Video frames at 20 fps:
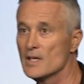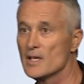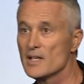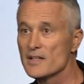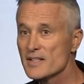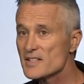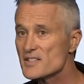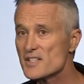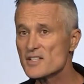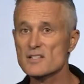
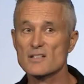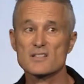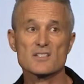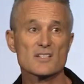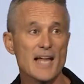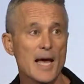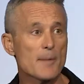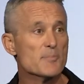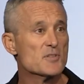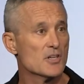This is a
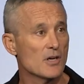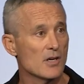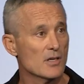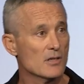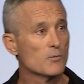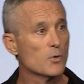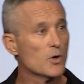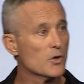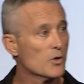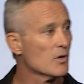snapshot of
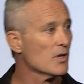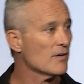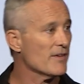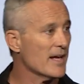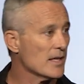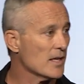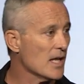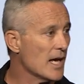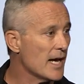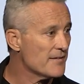what all of our
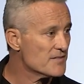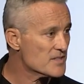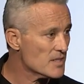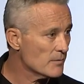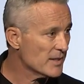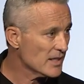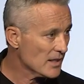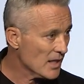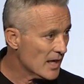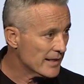lives have
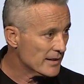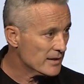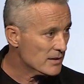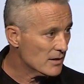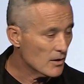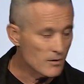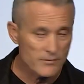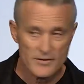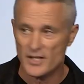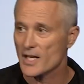been like
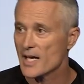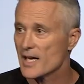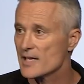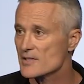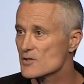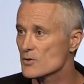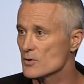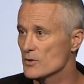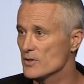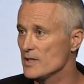over the last
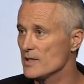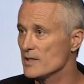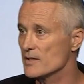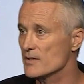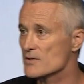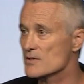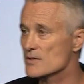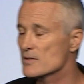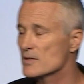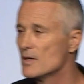2
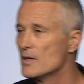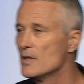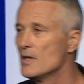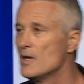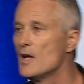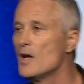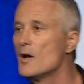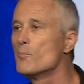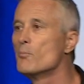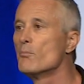years.
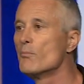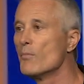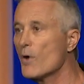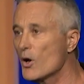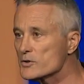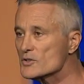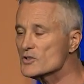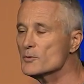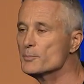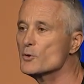
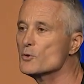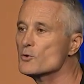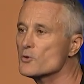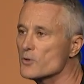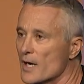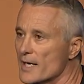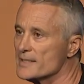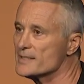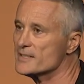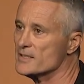Multiple
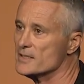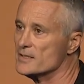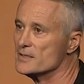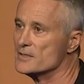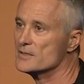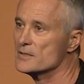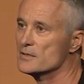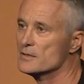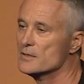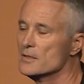
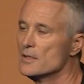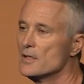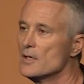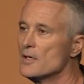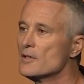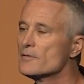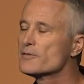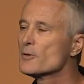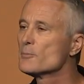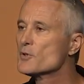crises,
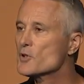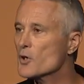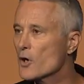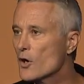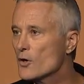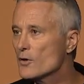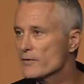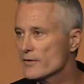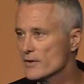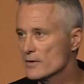from
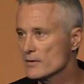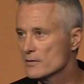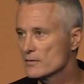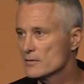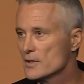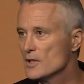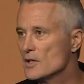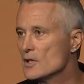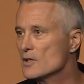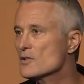COVID
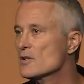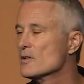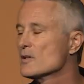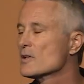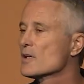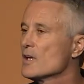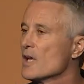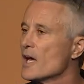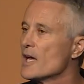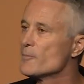to the
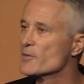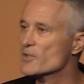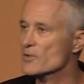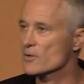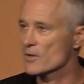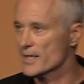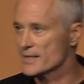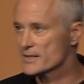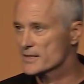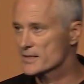climate
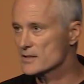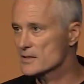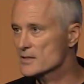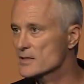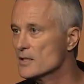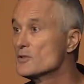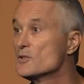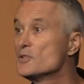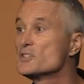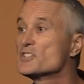crisis,
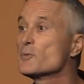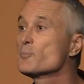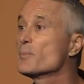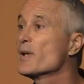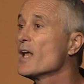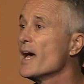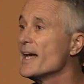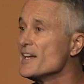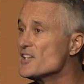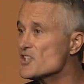to
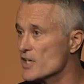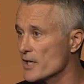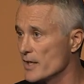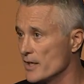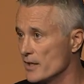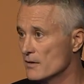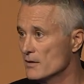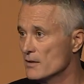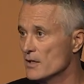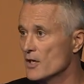supply
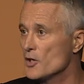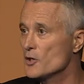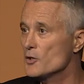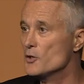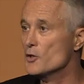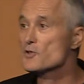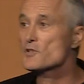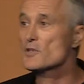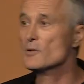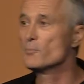chain, you
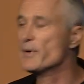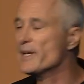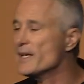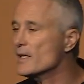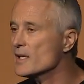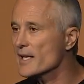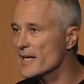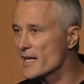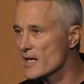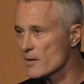know, to
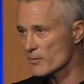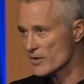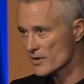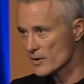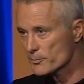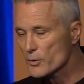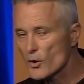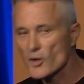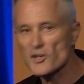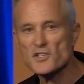BLM and the
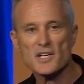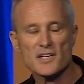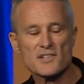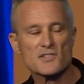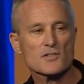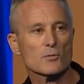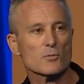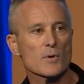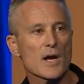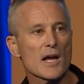protests
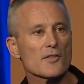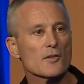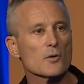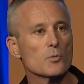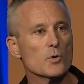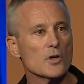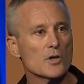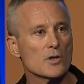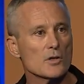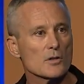around the
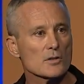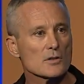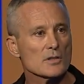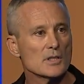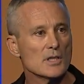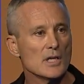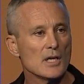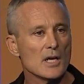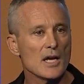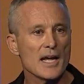world,
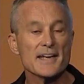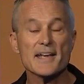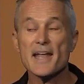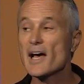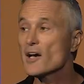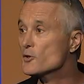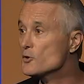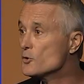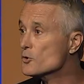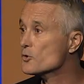and now
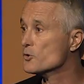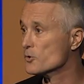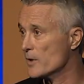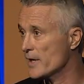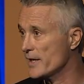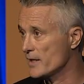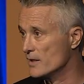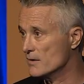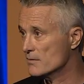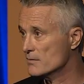
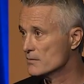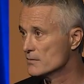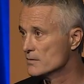Ukraine.